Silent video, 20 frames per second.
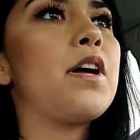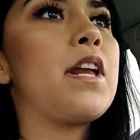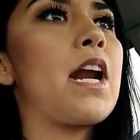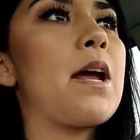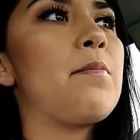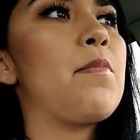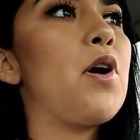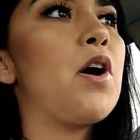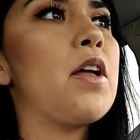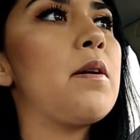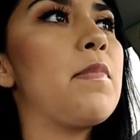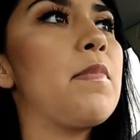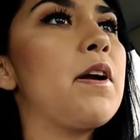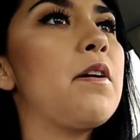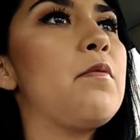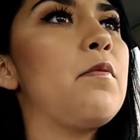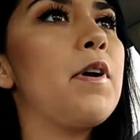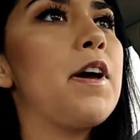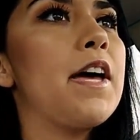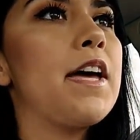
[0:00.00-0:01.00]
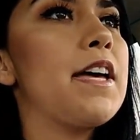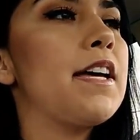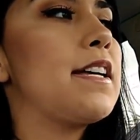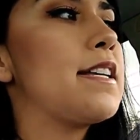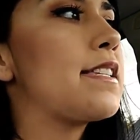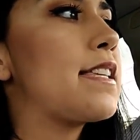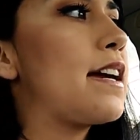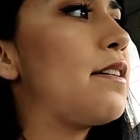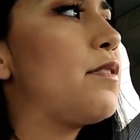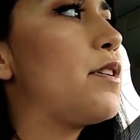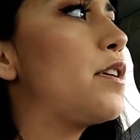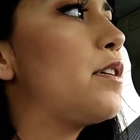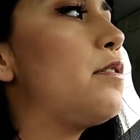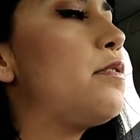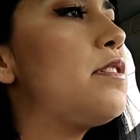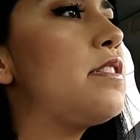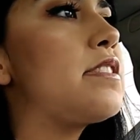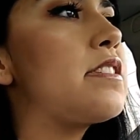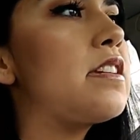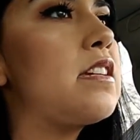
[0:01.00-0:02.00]
and I'm on my way because I want to go
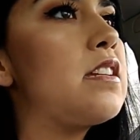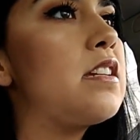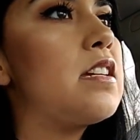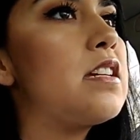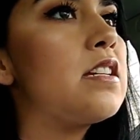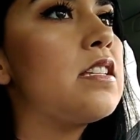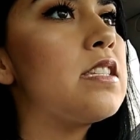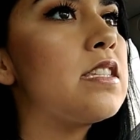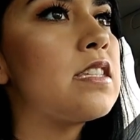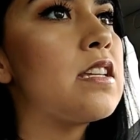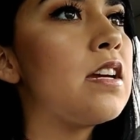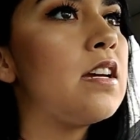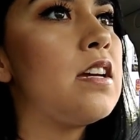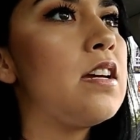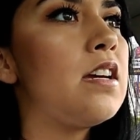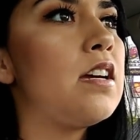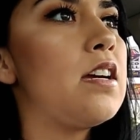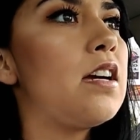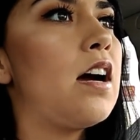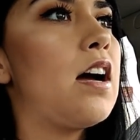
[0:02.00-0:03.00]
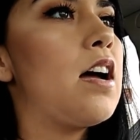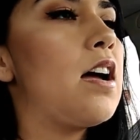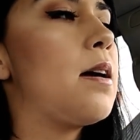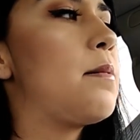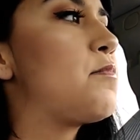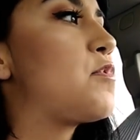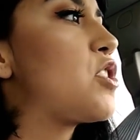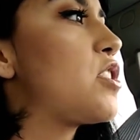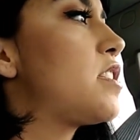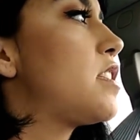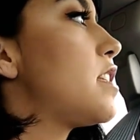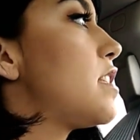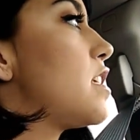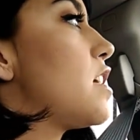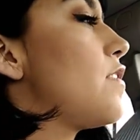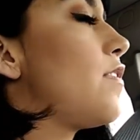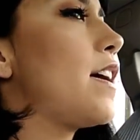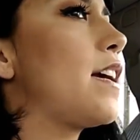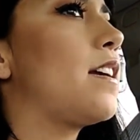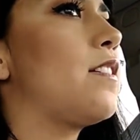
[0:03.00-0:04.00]
to Didi's just to see
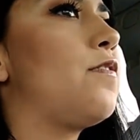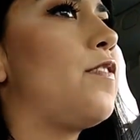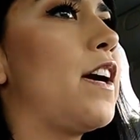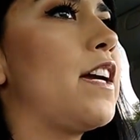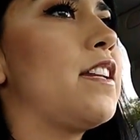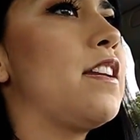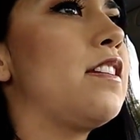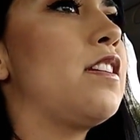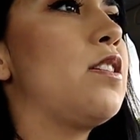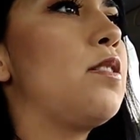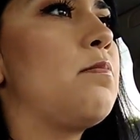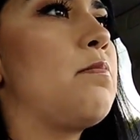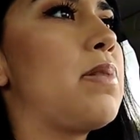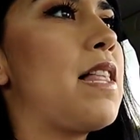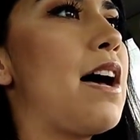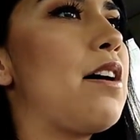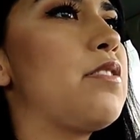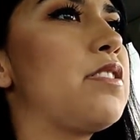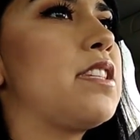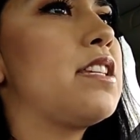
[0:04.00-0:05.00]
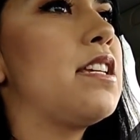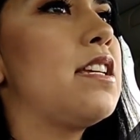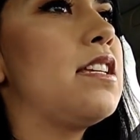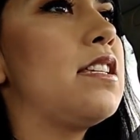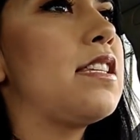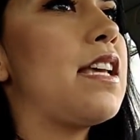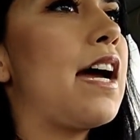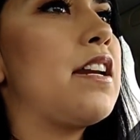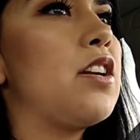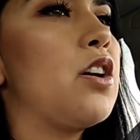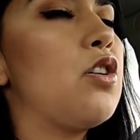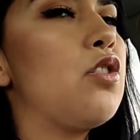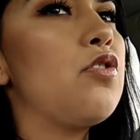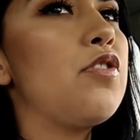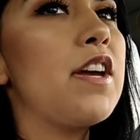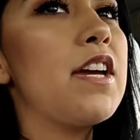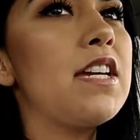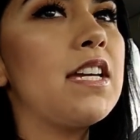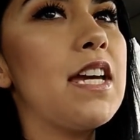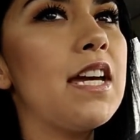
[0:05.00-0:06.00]
if I can find any blouses. I know
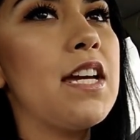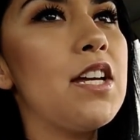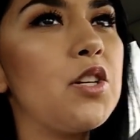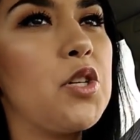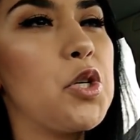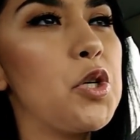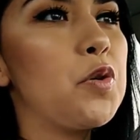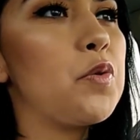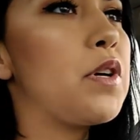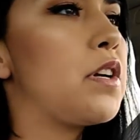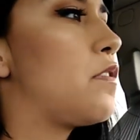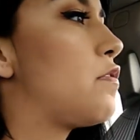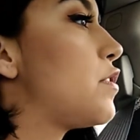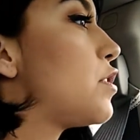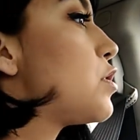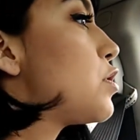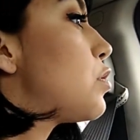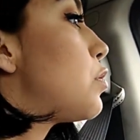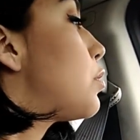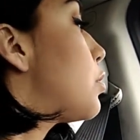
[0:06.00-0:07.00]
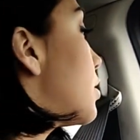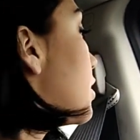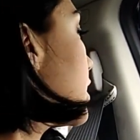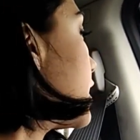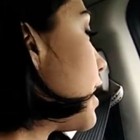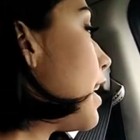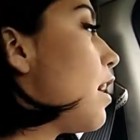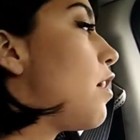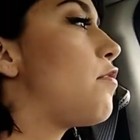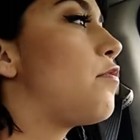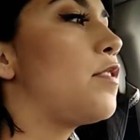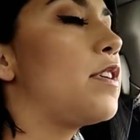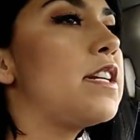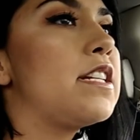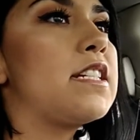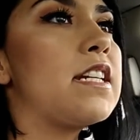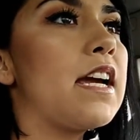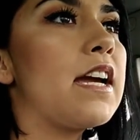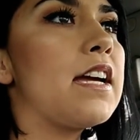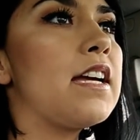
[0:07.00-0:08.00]
they get new inventory every
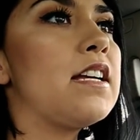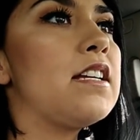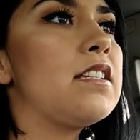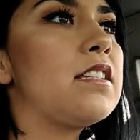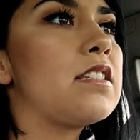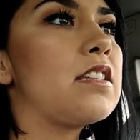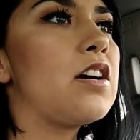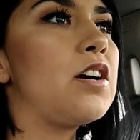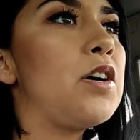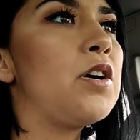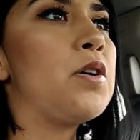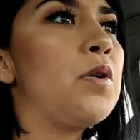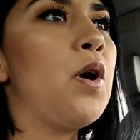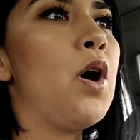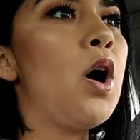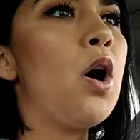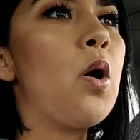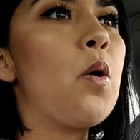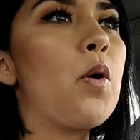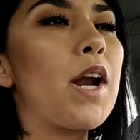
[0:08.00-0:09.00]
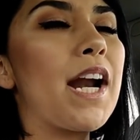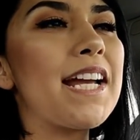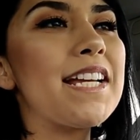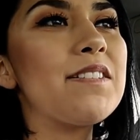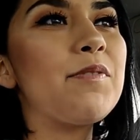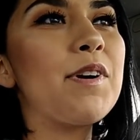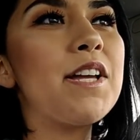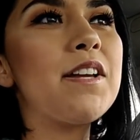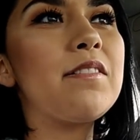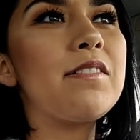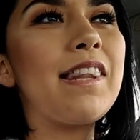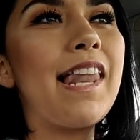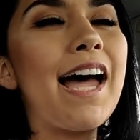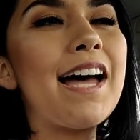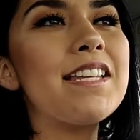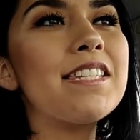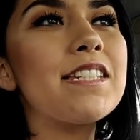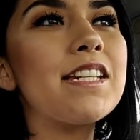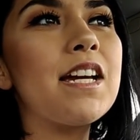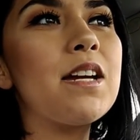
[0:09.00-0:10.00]
day. So what I went
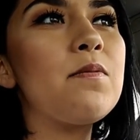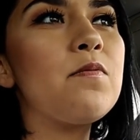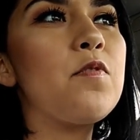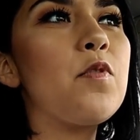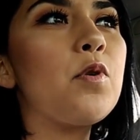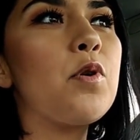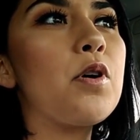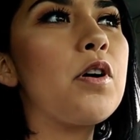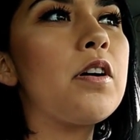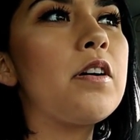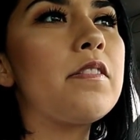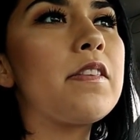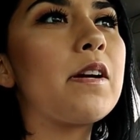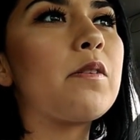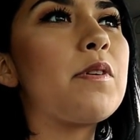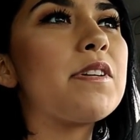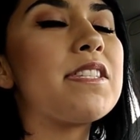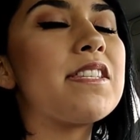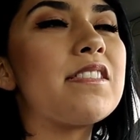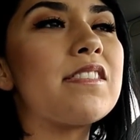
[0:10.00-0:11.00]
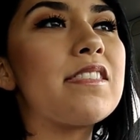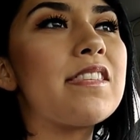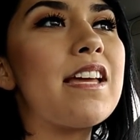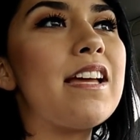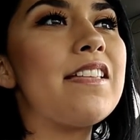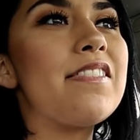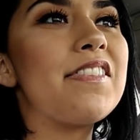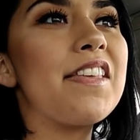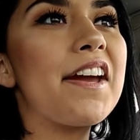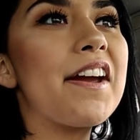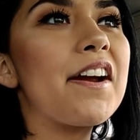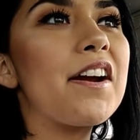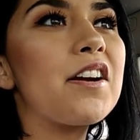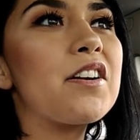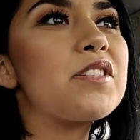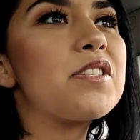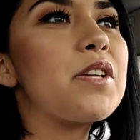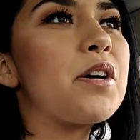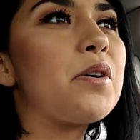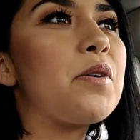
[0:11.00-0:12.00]
last time for, there wasn't
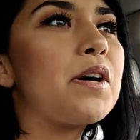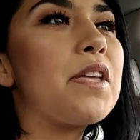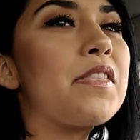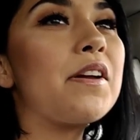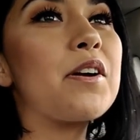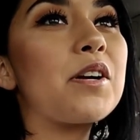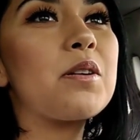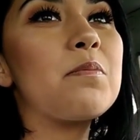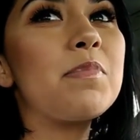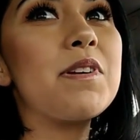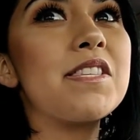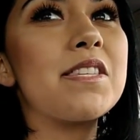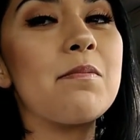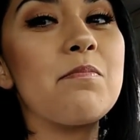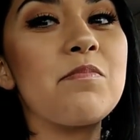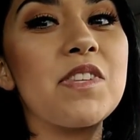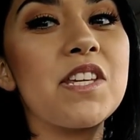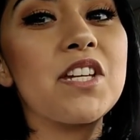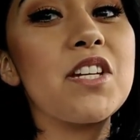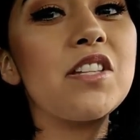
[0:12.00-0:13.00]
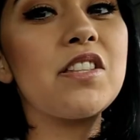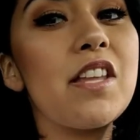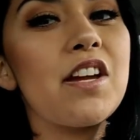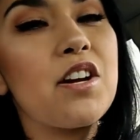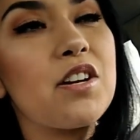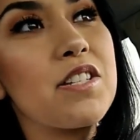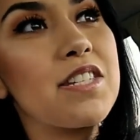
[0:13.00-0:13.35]
there. So there could be something there